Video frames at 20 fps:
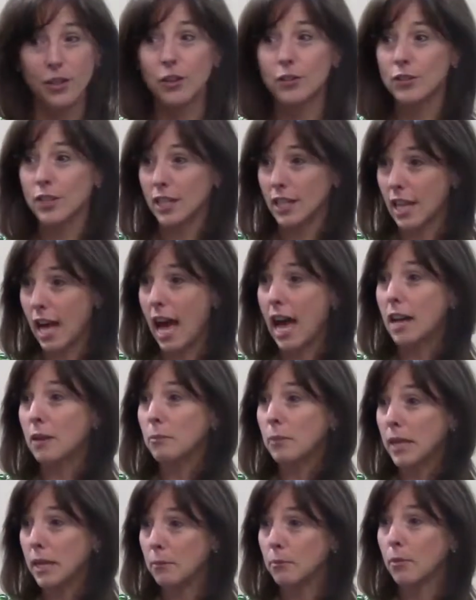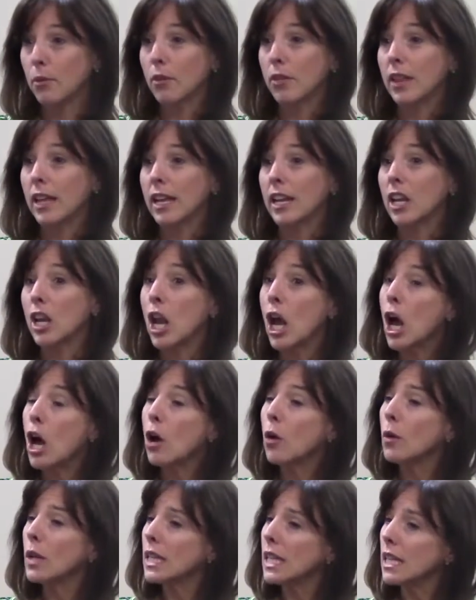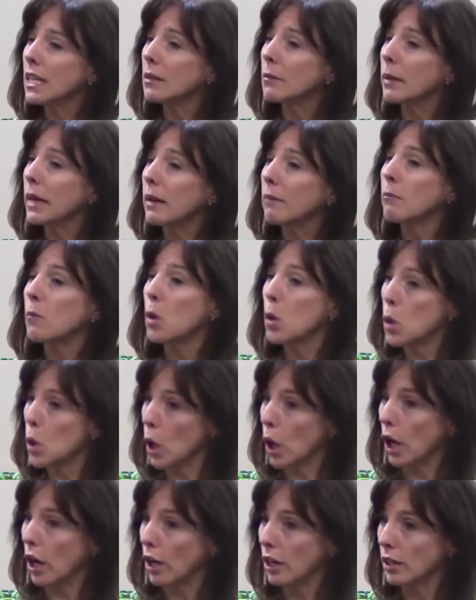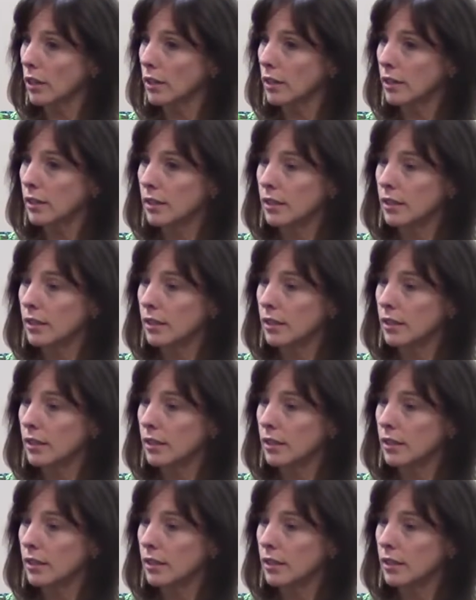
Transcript: there's a lot of people that know a little bit more.